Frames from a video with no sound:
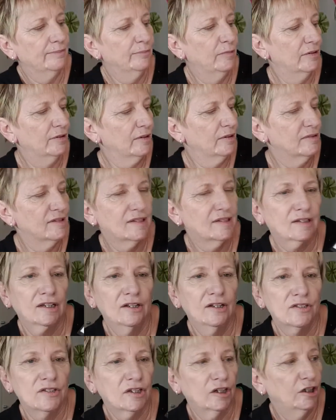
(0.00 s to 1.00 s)
what the
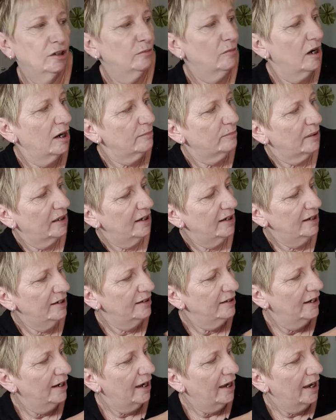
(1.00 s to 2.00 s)
concern might be,
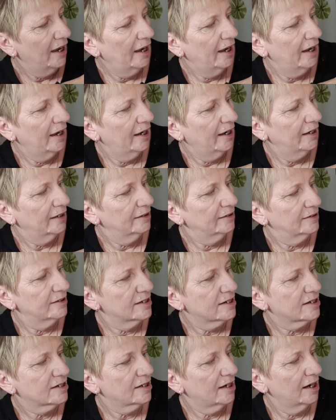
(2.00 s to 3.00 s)

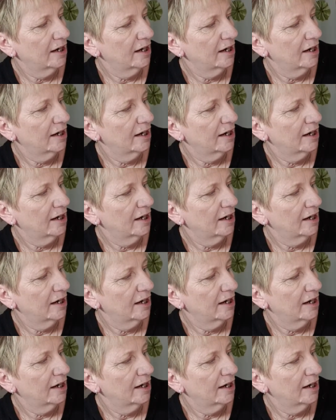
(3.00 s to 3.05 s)
and